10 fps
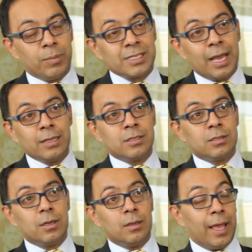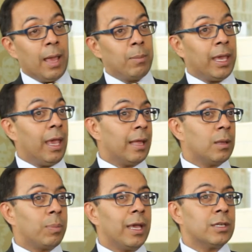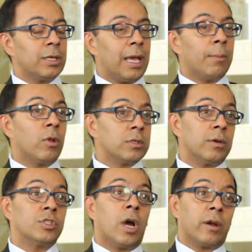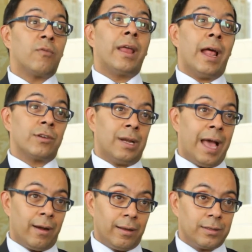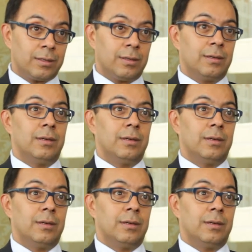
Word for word: Besides the M B A and the PhD, I'm also a chartered financial analyst.